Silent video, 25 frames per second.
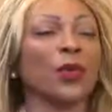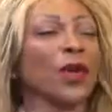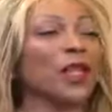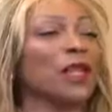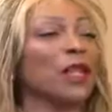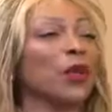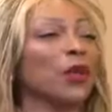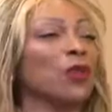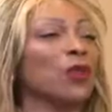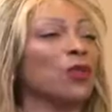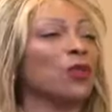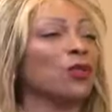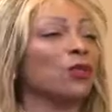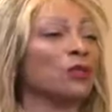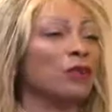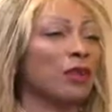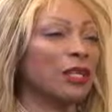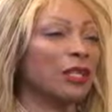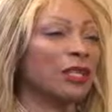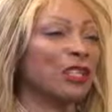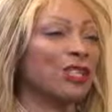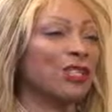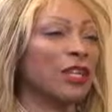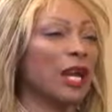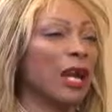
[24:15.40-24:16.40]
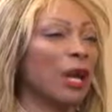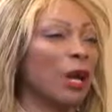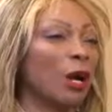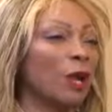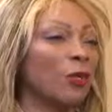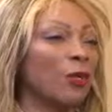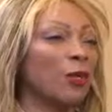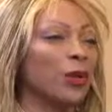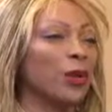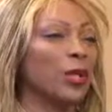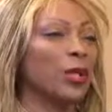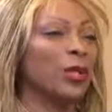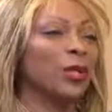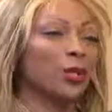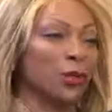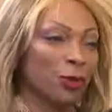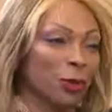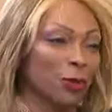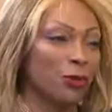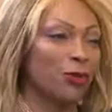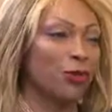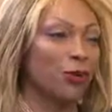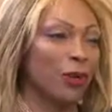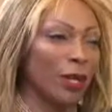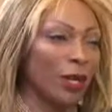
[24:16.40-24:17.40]
when they want to register a company, they
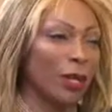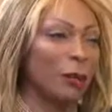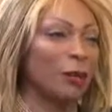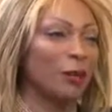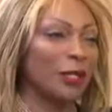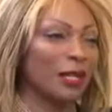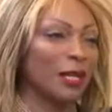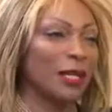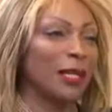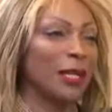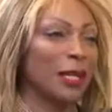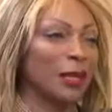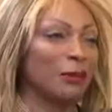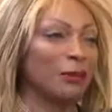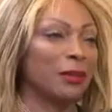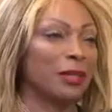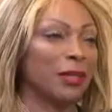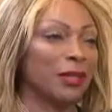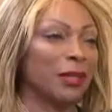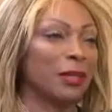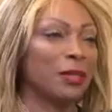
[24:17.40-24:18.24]
should go for a limited liability.